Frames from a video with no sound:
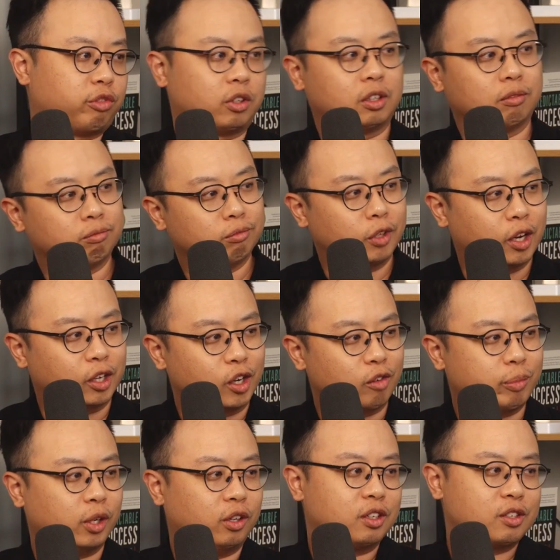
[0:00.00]
for a long enough
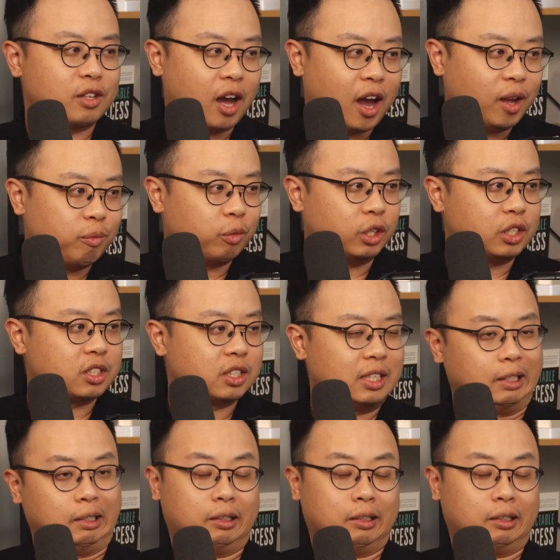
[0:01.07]
period of time, which,